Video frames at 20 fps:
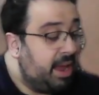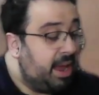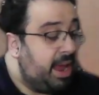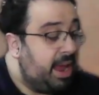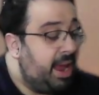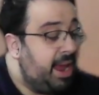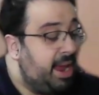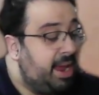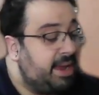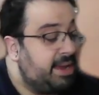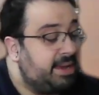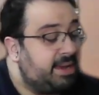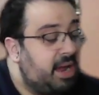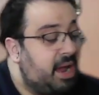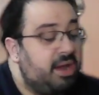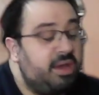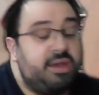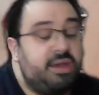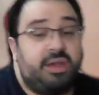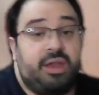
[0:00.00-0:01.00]
And
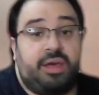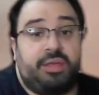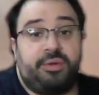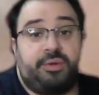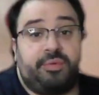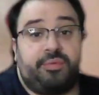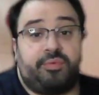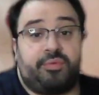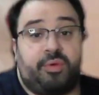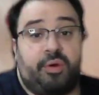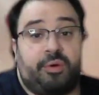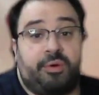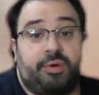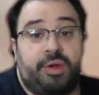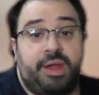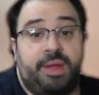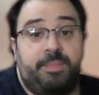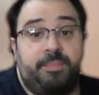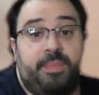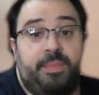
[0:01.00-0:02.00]
another
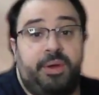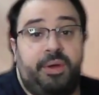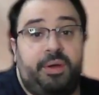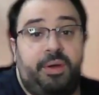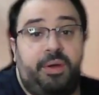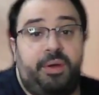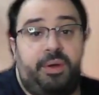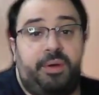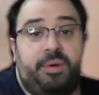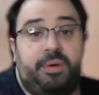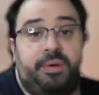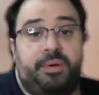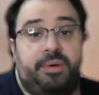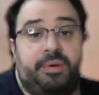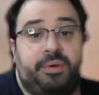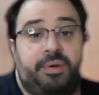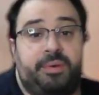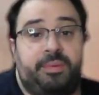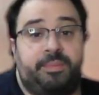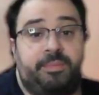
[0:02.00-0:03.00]
Roaring
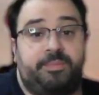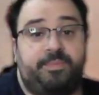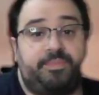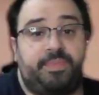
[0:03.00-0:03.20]
Moon.